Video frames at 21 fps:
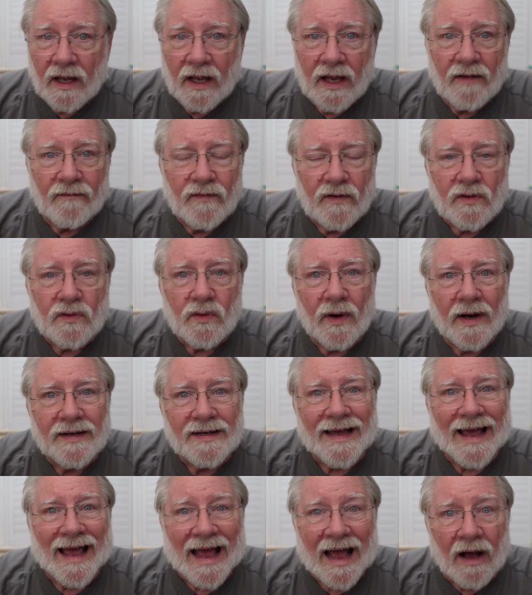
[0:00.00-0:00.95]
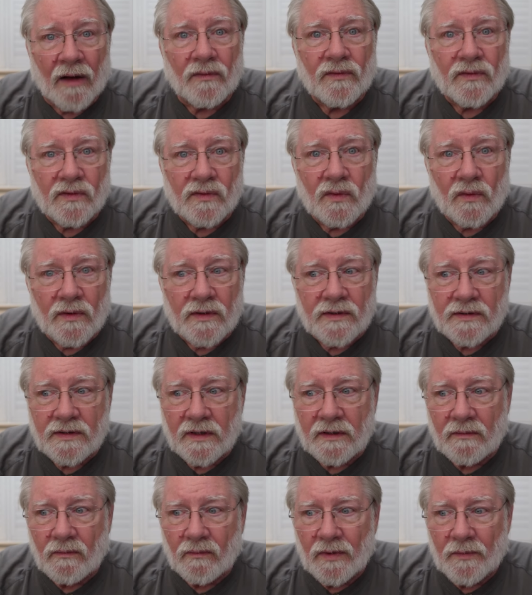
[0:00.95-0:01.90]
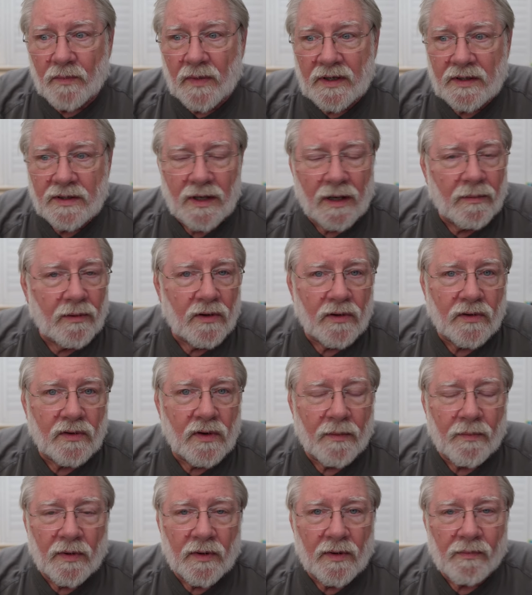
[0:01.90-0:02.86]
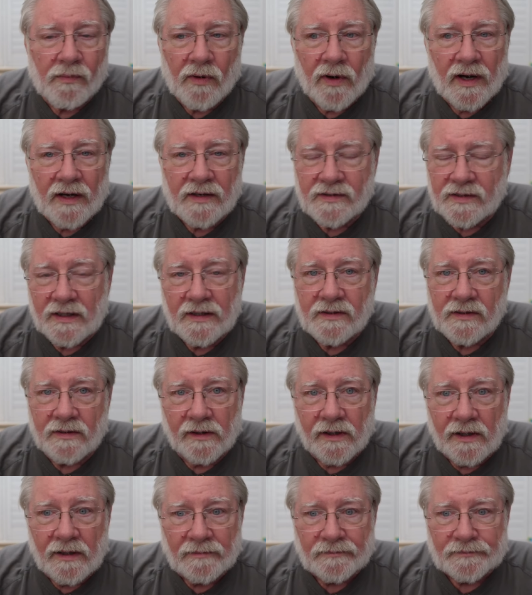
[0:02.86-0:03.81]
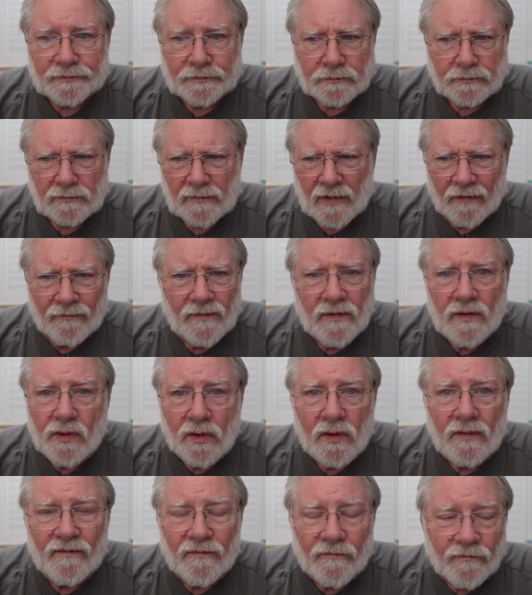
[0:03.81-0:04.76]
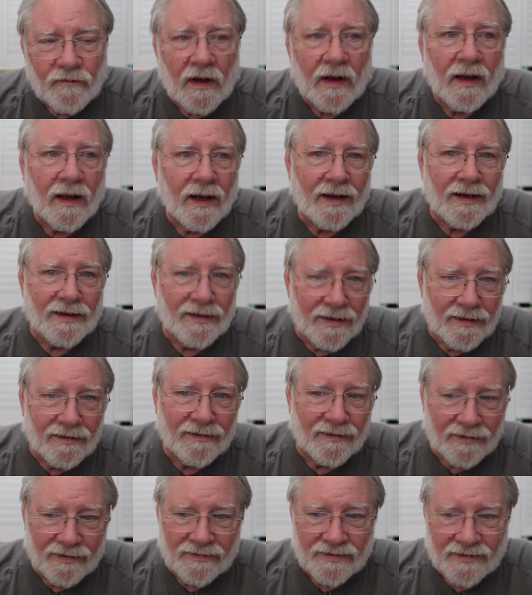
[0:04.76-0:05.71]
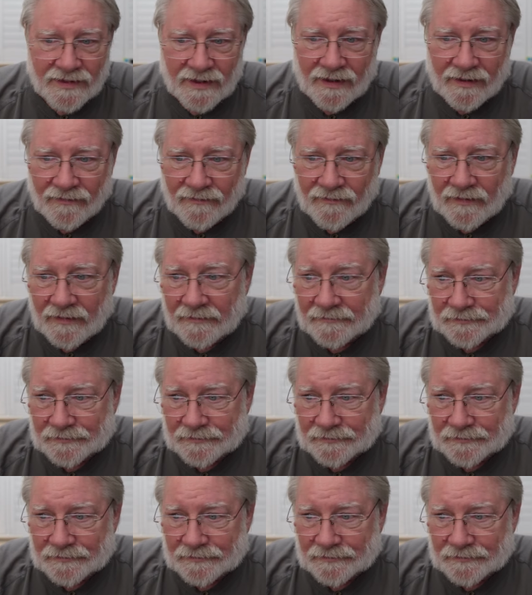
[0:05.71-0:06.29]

if you tried to outsource it, would be double or triple the price easily, if you could find the stuff.